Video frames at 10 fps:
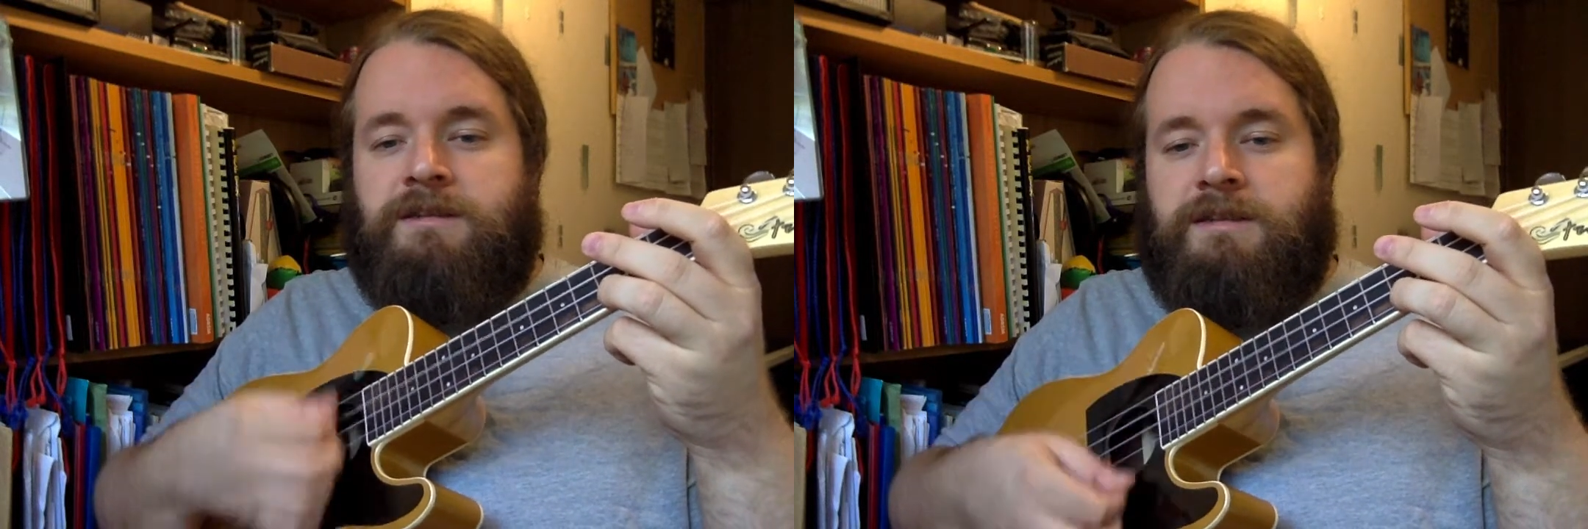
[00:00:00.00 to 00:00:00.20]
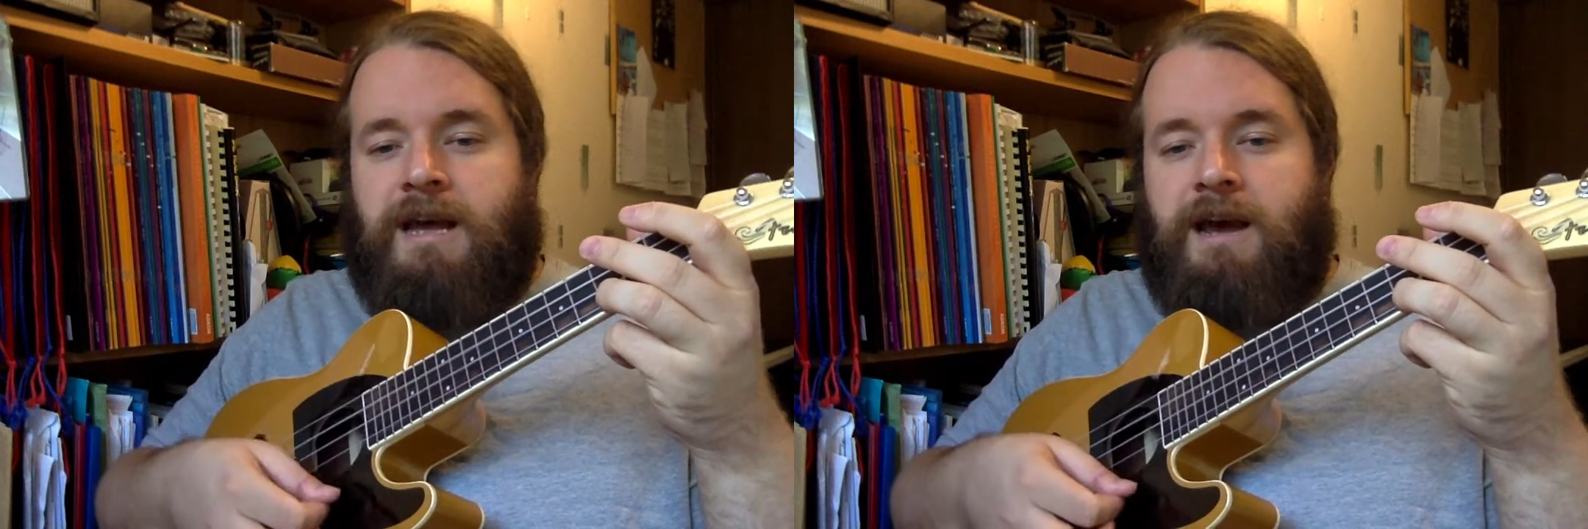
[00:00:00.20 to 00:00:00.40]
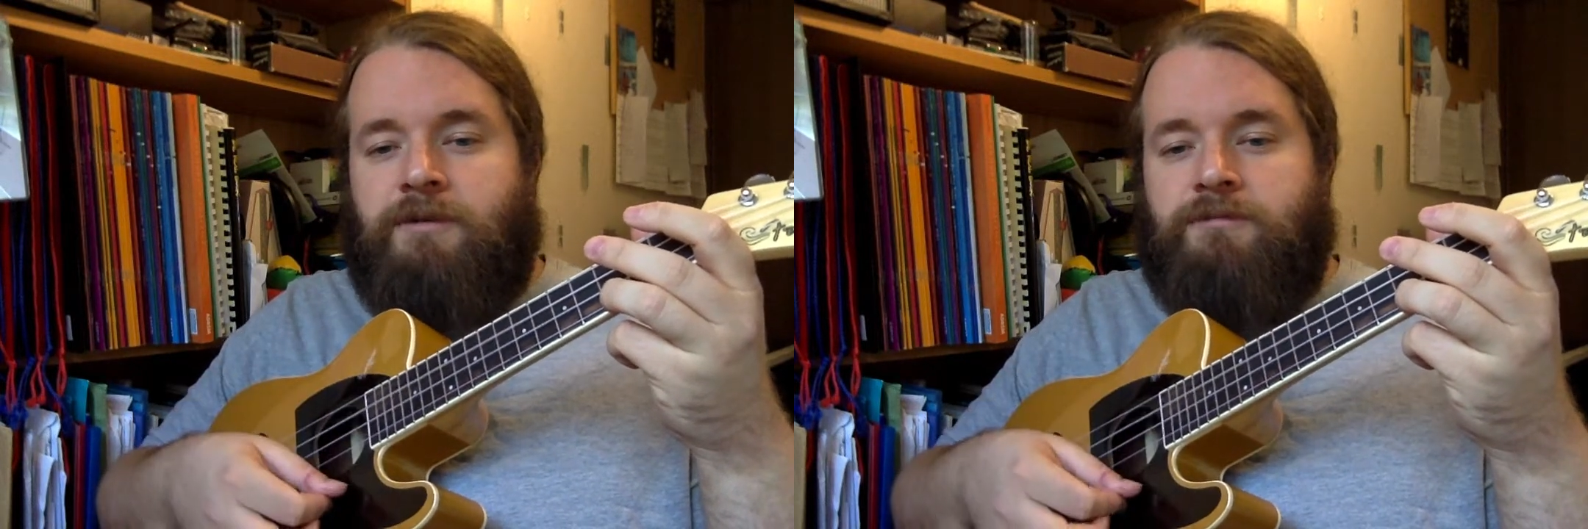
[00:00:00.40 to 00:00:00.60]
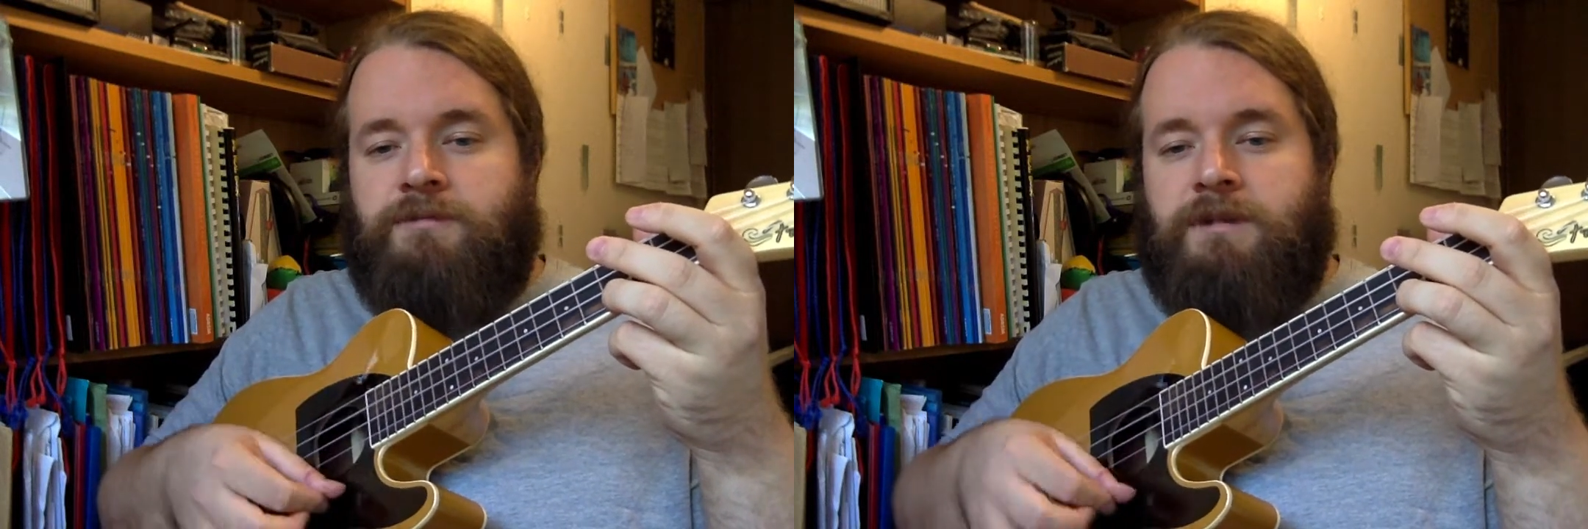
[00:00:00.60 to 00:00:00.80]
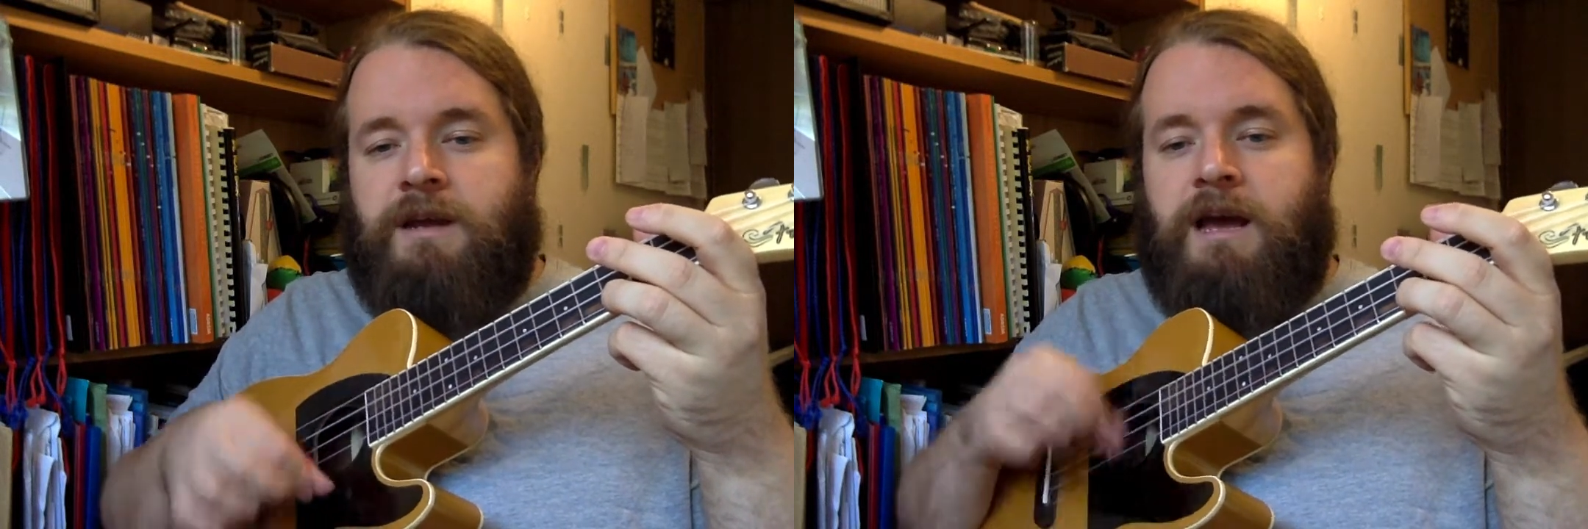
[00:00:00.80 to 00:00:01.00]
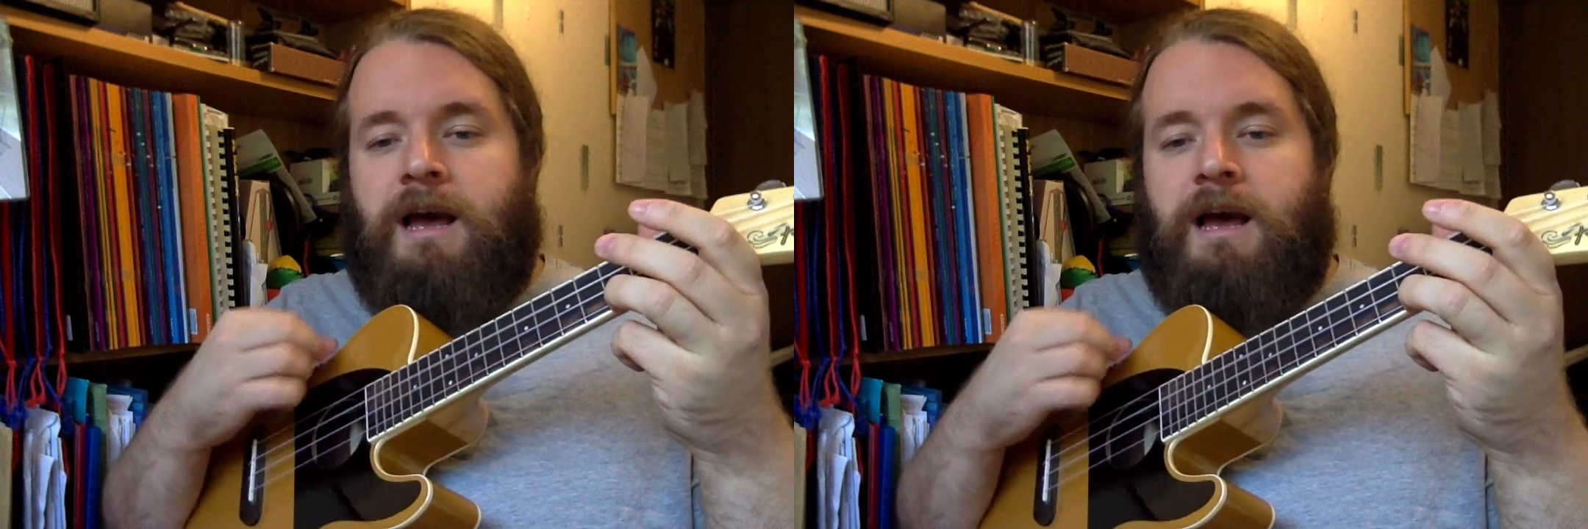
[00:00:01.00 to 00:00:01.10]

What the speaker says: down,